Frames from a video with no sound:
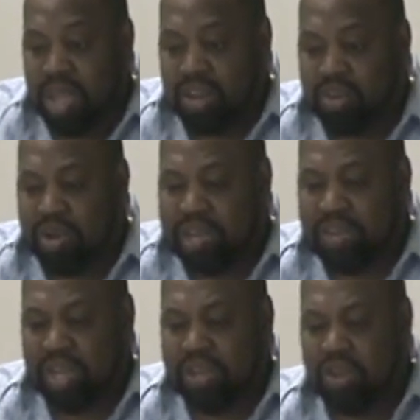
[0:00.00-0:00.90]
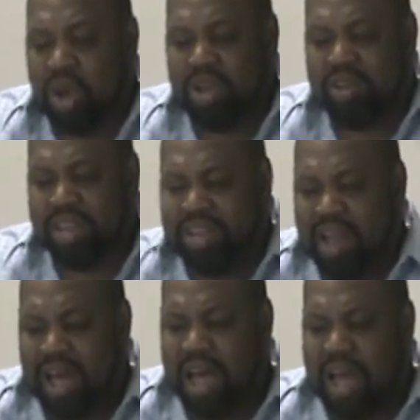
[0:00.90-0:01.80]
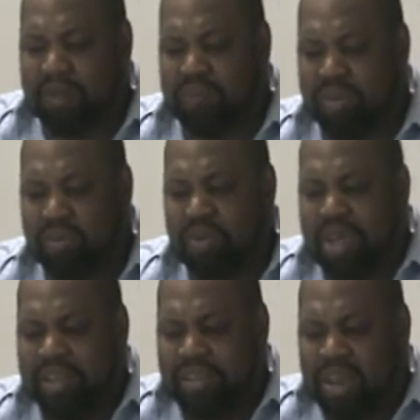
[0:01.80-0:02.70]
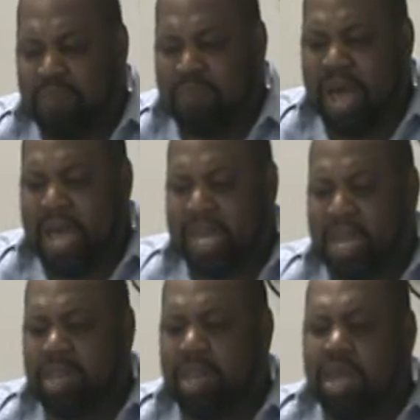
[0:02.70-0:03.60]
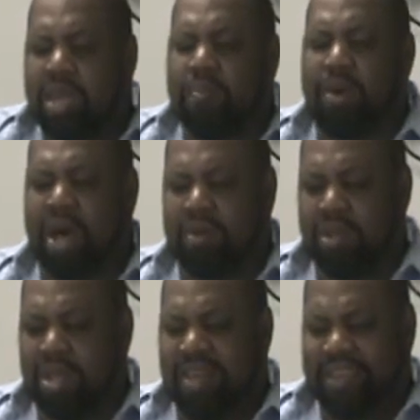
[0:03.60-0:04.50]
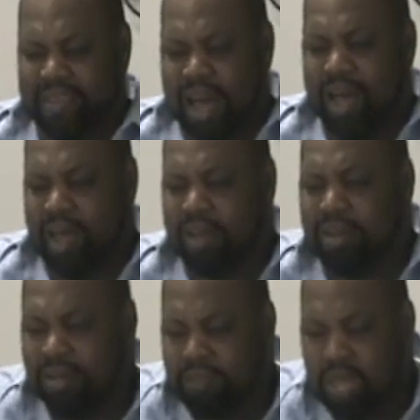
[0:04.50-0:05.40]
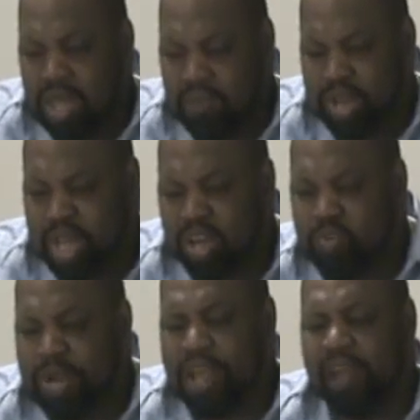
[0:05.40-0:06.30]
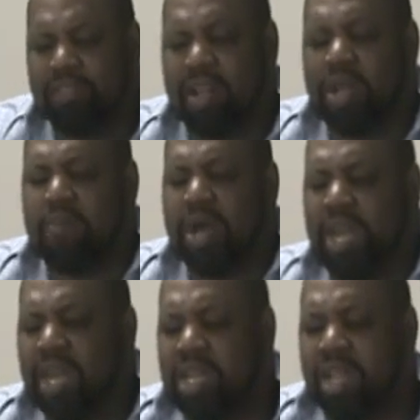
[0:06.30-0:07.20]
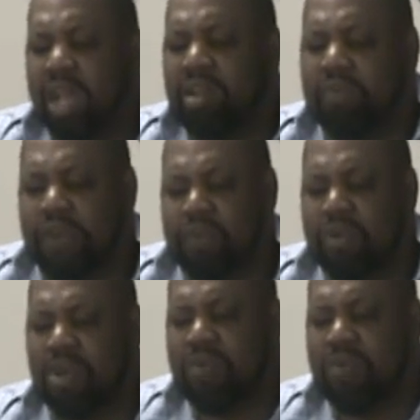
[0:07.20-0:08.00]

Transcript: So it's, it's, it's a time to sit back and think about God because we can't think about anything else because we know